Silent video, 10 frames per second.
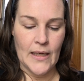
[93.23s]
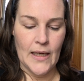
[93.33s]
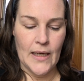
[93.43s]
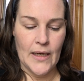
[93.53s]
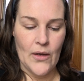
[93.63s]

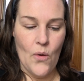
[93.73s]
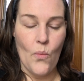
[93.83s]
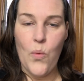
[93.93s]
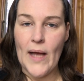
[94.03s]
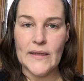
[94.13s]
uh,
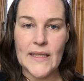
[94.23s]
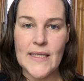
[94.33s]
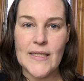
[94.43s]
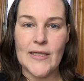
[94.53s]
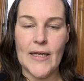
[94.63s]

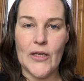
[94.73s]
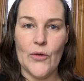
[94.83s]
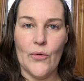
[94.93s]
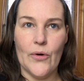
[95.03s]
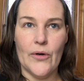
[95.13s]
wellness, like
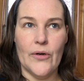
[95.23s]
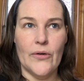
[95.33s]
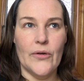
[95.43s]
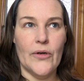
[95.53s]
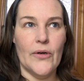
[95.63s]

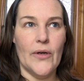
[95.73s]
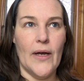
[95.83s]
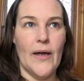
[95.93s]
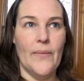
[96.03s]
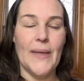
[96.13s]
you're
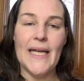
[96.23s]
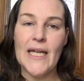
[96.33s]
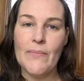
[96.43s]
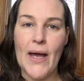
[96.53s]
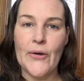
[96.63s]
um,
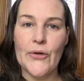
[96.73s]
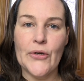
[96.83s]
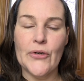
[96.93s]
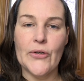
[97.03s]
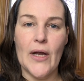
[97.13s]
eating
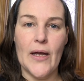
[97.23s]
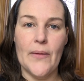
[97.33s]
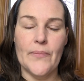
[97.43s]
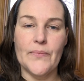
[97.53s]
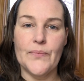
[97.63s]
better,
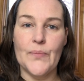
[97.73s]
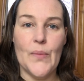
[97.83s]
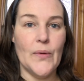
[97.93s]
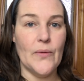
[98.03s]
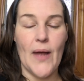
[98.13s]
um,
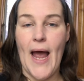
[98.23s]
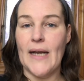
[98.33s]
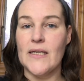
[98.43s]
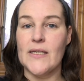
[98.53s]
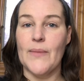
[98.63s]

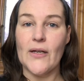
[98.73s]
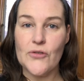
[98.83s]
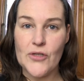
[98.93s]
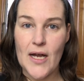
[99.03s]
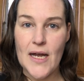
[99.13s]
adding some
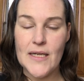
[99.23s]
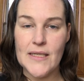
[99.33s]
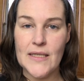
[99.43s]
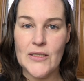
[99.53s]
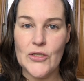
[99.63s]

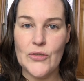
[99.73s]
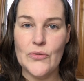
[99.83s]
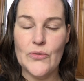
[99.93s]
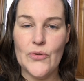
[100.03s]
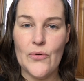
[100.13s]
exercise
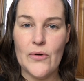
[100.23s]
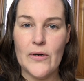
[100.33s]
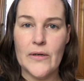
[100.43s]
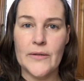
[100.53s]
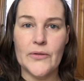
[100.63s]
into
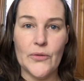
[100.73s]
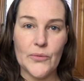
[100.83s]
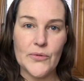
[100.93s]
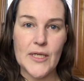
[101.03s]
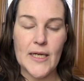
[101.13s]
your your
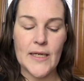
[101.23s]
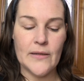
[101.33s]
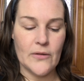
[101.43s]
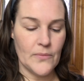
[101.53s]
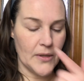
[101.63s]

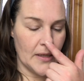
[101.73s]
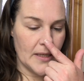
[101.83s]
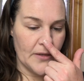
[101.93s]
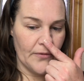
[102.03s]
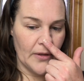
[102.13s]
routine. Oh my
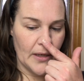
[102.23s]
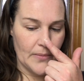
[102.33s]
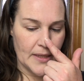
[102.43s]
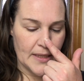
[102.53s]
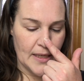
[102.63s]
goodness, I feel like
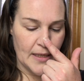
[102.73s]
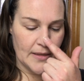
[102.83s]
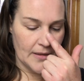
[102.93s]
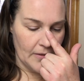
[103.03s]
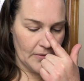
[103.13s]
I'm gonna
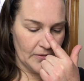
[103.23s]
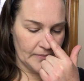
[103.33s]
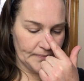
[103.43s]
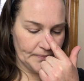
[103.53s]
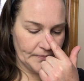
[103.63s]
sneeze. Uh
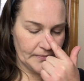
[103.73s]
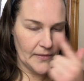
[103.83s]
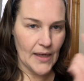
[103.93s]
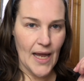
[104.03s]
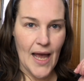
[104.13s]
oh.
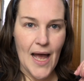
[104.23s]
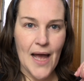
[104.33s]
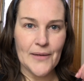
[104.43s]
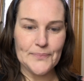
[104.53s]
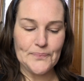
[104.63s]
Ah.
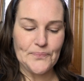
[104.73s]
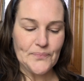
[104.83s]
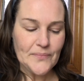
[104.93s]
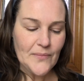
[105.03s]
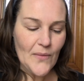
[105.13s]

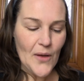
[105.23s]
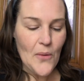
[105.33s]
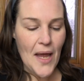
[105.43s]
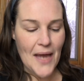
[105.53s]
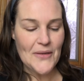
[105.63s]

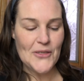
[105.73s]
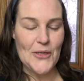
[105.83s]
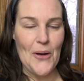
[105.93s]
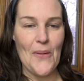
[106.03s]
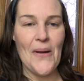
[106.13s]
Okay,
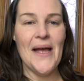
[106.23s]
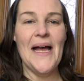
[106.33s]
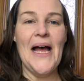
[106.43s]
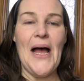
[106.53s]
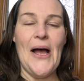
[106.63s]
so.
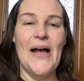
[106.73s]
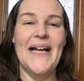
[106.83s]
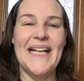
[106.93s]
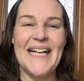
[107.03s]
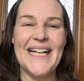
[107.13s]
Uh,